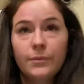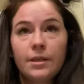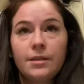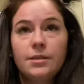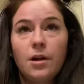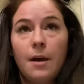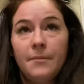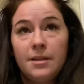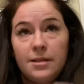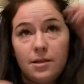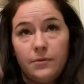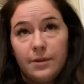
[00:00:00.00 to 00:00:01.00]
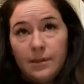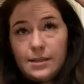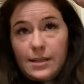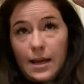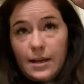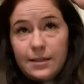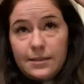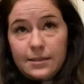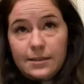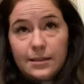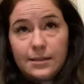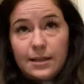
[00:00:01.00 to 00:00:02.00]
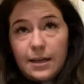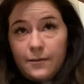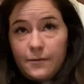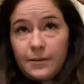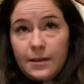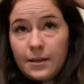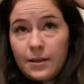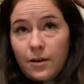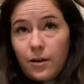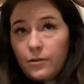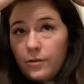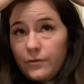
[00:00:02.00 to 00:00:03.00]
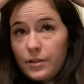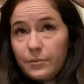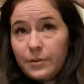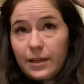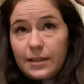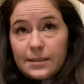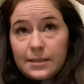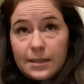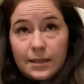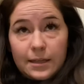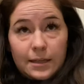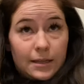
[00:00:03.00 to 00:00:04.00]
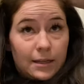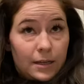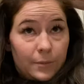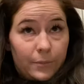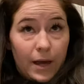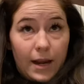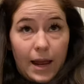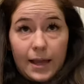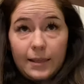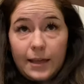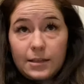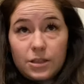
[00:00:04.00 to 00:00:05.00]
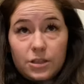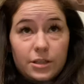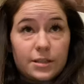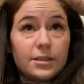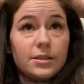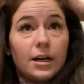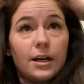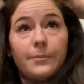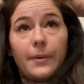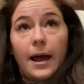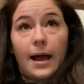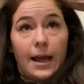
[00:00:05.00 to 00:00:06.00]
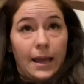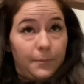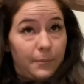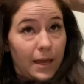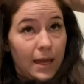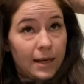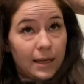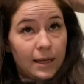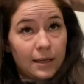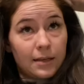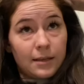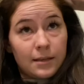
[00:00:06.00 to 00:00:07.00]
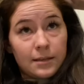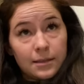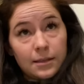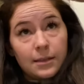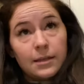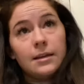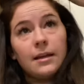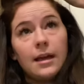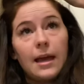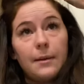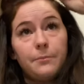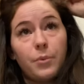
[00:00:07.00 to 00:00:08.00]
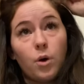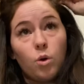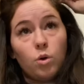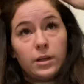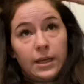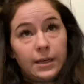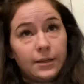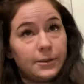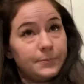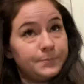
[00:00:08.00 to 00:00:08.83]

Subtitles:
So I'm gonna start with this side because this side's kind of all over the place. But I like to just start by pinning and pulling.